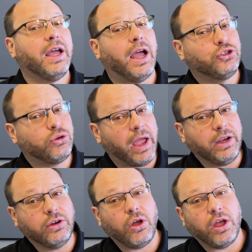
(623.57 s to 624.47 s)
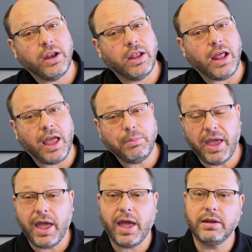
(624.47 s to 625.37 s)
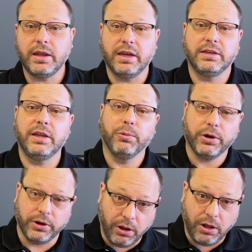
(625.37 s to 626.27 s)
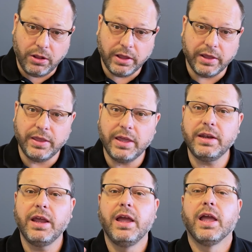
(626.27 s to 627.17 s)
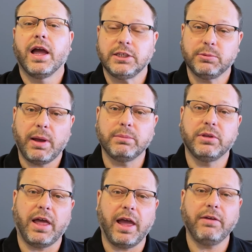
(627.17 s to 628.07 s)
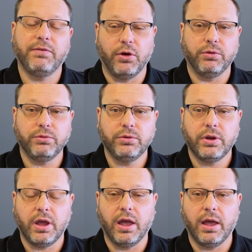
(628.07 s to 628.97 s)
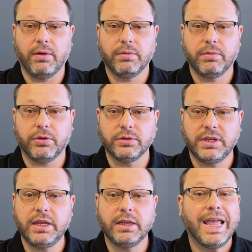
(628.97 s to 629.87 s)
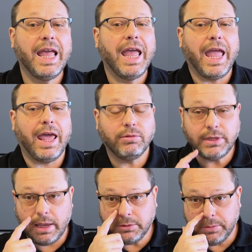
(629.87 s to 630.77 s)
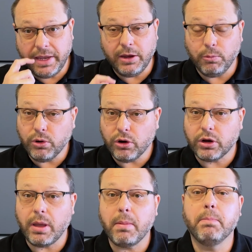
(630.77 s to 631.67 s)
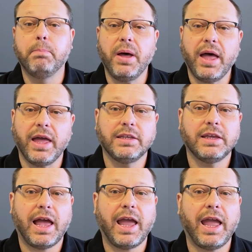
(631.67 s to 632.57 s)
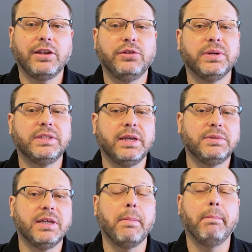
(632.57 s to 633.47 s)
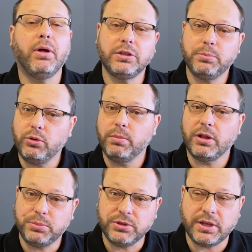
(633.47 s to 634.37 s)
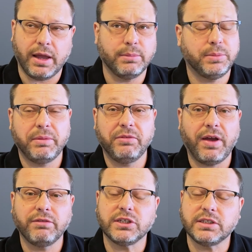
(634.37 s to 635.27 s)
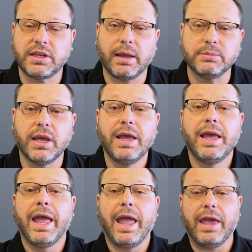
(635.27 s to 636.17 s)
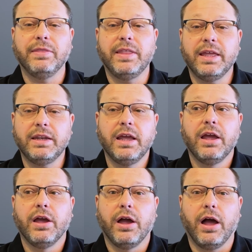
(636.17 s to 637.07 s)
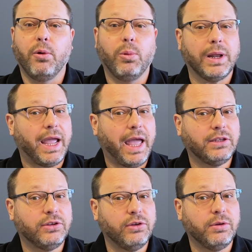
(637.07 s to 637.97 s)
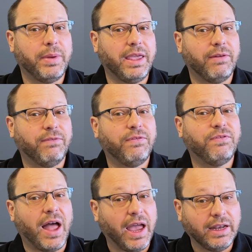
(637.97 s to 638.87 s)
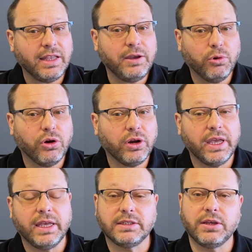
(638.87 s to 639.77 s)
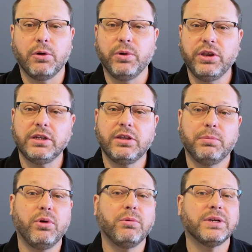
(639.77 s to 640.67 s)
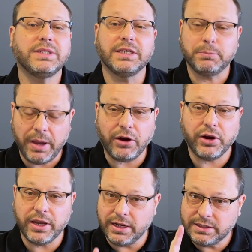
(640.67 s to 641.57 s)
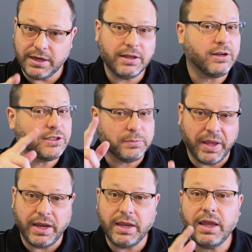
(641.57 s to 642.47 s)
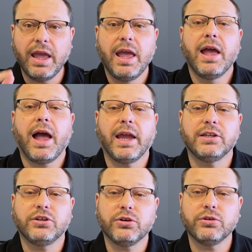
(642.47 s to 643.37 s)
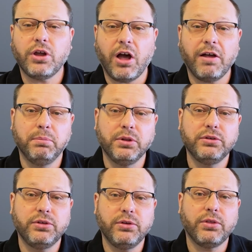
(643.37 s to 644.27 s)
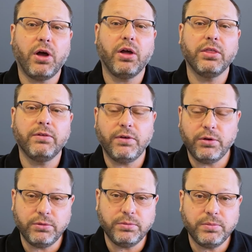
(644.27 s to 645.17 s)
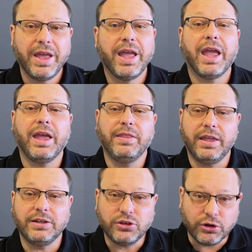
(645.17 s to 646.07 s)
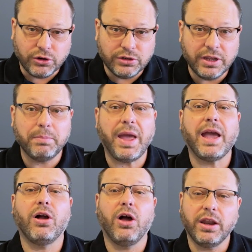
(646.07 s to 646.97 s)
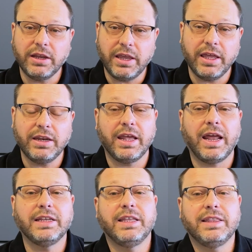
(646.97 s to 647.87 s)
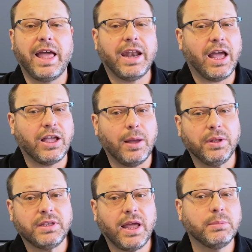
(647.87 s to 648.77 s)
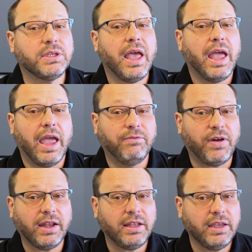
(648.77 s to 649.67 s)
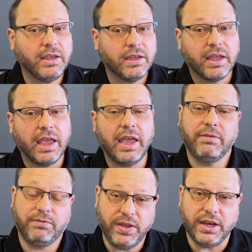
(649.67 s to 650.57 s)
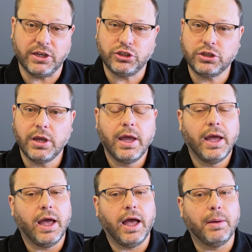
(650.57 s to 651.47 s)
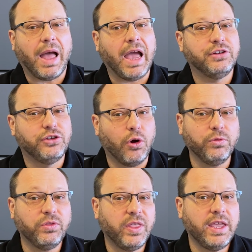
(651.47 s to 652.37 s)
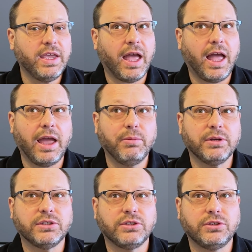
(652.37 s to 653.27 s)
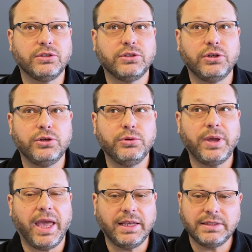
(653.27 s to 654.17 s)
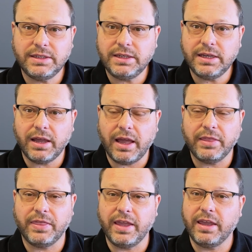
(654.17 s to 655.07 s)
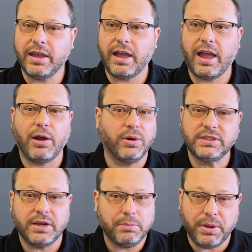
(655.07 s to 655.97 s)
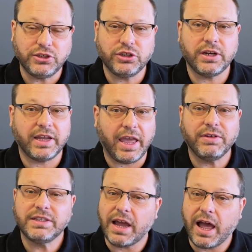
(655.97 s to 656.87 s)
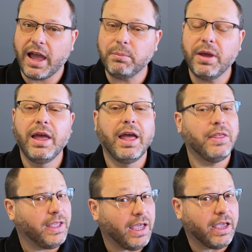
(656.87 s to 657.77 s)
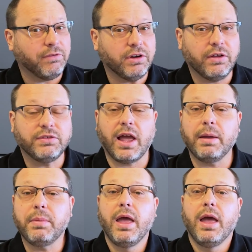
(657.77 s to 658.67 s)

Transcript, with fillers: I tried it on an iPad and it didn't work at all. And then I swapped to the iPhone uh, thirteen and I was able to make it work, but I had to attempt it multiple, multiple times, maybe five or six times. And then uh, what I had to do to make it finally work is when you get to the point where it says pairing and it's sitting there spinning, I turned off Bluetooth on the phone and then turned it back on again. And I did that a couple of times. And finally, it finished. Um, I don't think I was too hasty. I, I think I wasn't impatient. I gave it time. I think I gave it enough time.